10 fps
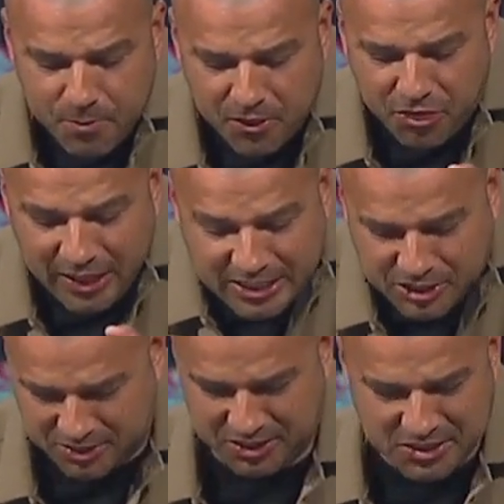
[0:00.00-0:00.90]

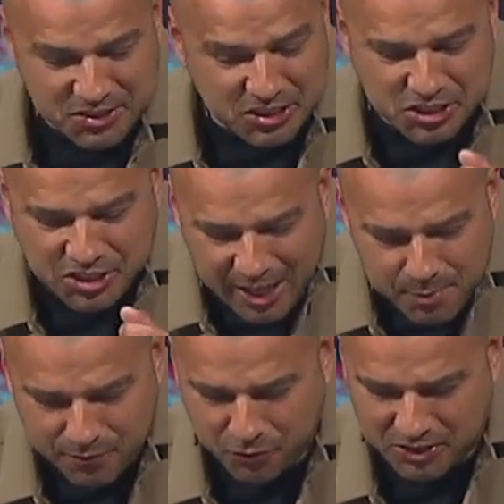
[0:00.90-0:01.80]
thesis. This is the
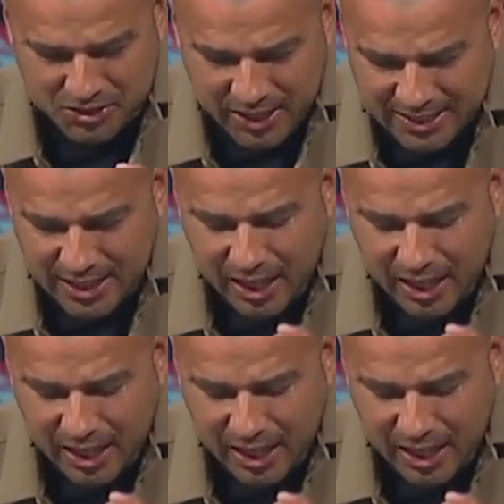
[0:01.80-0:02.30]
statement for this text.